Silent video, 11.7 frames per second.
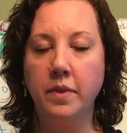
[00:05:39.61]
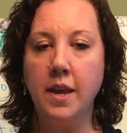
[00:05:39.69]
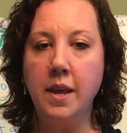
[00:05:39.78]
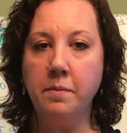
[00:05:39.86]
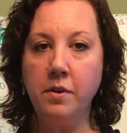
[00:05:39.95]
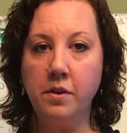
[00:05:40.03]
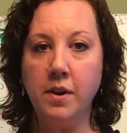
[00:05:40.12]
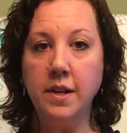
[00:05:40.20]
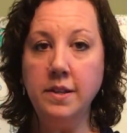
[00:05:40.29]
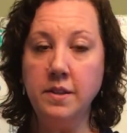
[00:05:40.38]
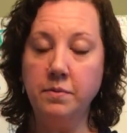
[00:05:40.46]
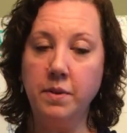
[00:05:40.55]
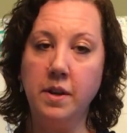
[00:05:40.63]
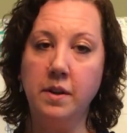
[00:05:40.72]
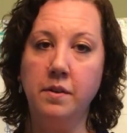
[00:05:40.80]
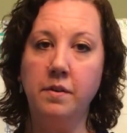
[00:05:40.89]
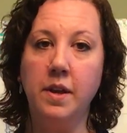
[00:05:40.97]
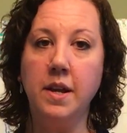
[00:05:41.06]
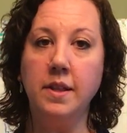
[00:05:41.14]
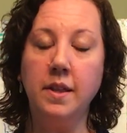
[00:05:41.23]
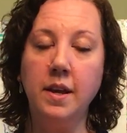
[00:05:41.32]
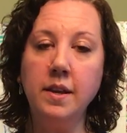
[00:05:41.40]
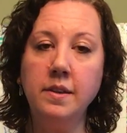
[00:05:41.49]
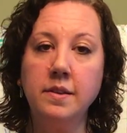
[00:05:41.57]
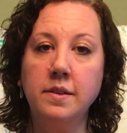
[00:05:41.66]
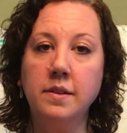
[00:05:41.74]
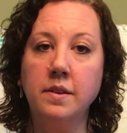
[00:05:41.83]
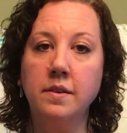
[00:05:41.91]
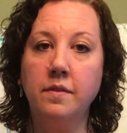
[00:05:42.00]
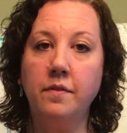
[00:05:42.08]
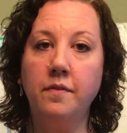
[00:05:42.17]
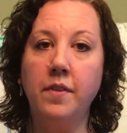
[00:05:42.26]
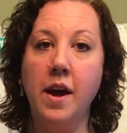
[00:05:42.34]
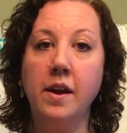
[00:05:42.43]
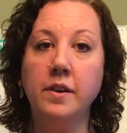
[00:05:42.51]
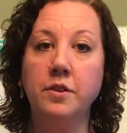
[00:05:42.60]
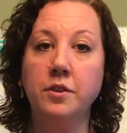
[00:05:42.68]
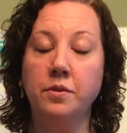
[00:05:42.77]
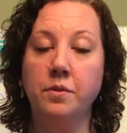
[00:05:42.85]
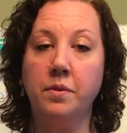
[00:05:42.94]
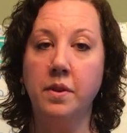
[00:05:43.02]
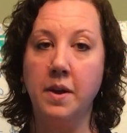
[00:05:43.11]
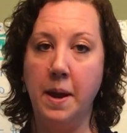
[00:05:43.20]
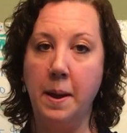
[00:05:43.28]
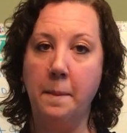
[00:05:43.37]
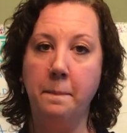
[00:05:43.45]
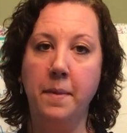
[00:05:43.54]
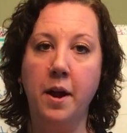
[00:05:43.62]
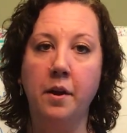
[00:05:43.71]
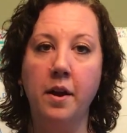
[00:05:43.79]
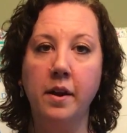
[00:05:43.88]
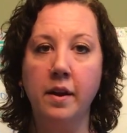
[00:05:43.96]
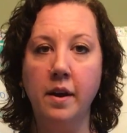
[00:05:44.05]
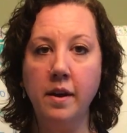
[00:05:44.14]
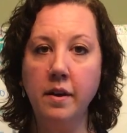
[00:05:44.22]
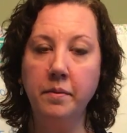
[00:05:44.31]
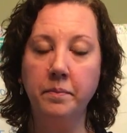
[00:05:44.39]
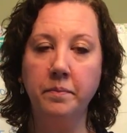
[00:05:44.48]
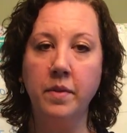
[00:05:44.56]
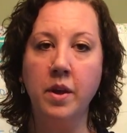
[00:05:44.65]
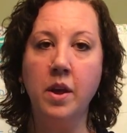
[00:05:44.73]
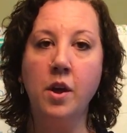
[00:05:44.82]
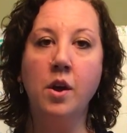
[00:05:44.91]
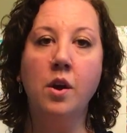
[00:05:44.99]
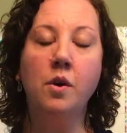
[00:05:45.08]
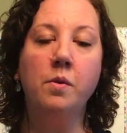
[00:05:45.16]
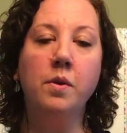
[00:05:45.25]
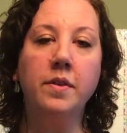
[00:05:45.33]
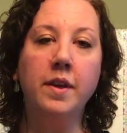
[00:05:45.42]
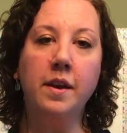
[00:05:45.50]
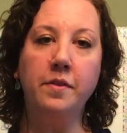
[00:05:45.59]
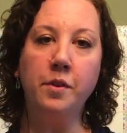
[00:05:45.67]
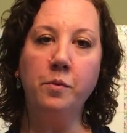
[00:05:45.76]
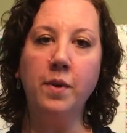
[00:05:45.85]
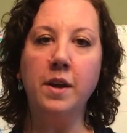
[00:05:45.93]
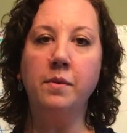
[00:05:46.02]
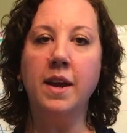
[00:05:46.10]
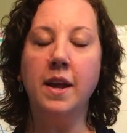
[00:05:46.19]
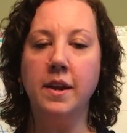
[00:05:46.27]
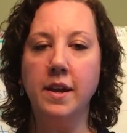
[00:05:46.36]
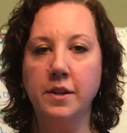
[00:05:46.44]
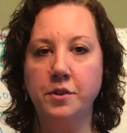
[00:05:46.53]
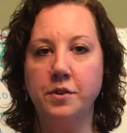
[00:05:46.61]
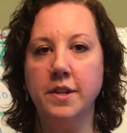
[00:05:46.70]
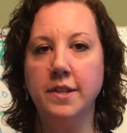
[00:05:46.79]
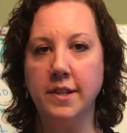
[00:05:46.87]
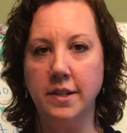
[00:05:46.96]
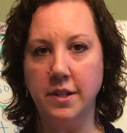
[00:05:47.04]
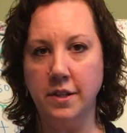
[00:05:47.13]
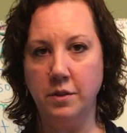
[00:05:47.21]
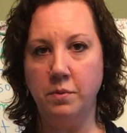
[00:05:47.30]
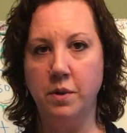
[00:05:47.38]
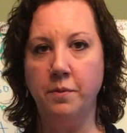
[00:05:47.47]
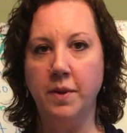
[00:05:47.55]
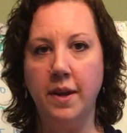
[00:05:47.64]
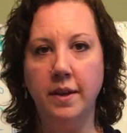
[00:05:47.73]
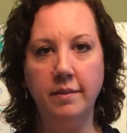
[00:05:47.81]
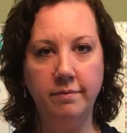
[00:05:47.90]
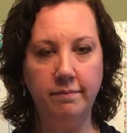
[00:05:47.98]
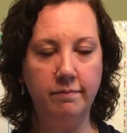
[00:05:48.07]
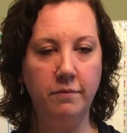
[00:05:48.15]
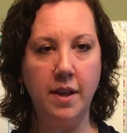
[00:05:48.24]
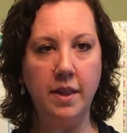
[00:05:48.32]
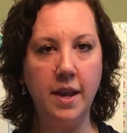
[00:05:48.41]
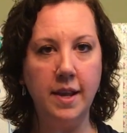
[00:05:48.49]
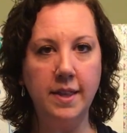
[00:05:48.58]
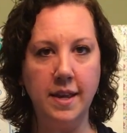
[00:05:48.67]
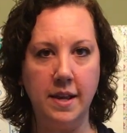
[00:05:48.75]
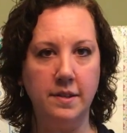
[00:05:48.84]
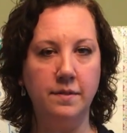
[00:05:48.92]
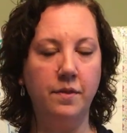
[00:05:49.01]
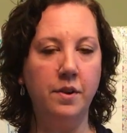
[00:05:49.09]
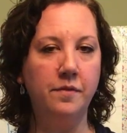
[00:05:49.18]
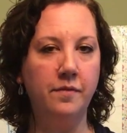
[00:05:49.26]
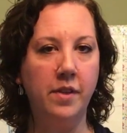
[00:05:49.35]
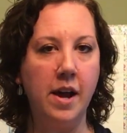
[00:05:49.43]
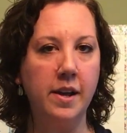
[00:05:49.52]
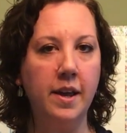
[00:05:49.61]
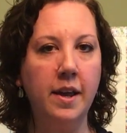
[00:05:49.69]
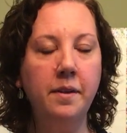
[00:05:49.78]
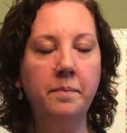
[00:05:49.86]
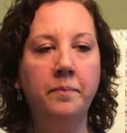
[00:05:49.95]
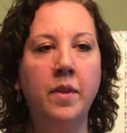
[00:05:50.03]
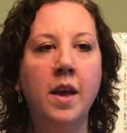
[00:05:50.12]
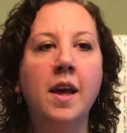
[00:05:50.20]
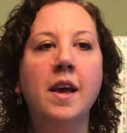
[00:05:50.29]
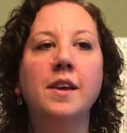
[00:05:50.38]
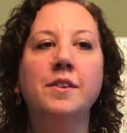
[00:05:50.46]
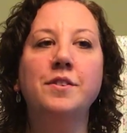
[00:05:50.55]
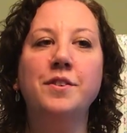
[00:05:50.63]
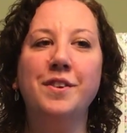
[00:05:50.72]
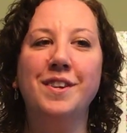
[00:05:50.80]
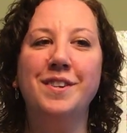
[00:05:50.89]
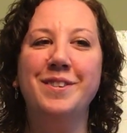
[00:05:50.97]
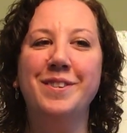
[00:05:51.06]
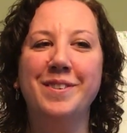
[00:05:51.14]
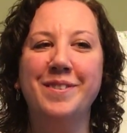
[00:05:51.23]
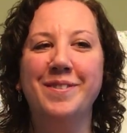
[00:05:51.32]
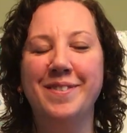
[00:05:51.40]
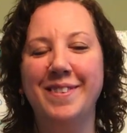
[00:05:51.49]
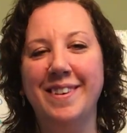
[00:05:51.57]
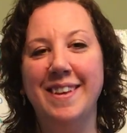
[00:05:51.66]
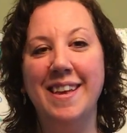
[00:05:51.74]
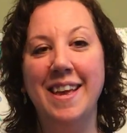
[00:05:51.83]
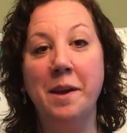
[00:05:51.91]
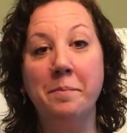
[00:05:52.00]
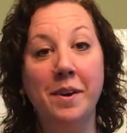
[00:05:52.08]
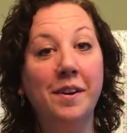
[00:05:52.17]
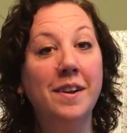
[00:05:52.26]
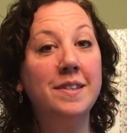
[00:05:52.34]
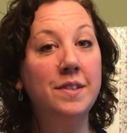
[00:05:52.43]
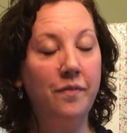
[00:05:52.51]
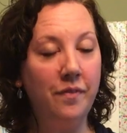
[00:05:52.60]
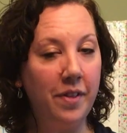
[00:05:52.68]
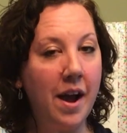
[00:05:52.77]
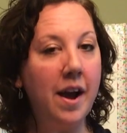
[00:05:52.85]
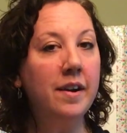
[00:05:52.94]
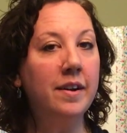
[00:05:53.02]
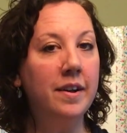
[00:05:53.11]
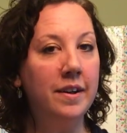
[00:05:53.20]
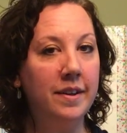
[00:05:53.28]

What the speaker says: Immigrants, we can go like this, flock to America. Or the other week we had a history sentence where we went like this for flocking. So you can do immigrants flock